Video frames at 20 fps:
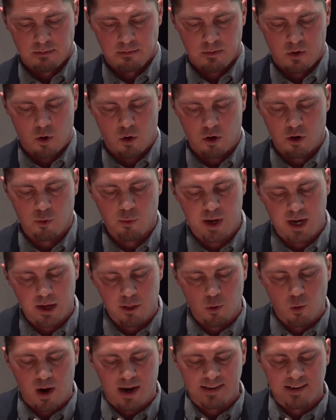or we
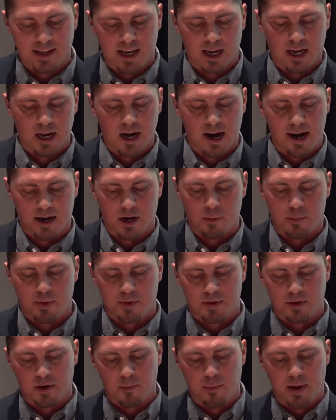otherwise get caught up in
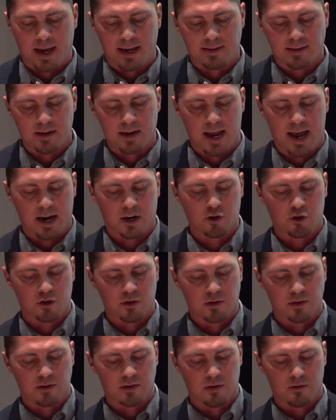the debates and
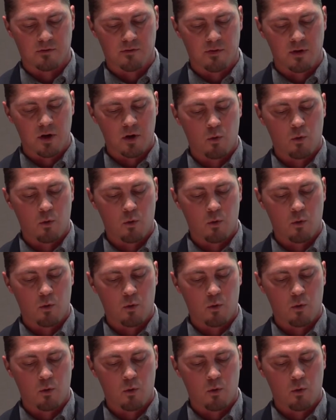actions of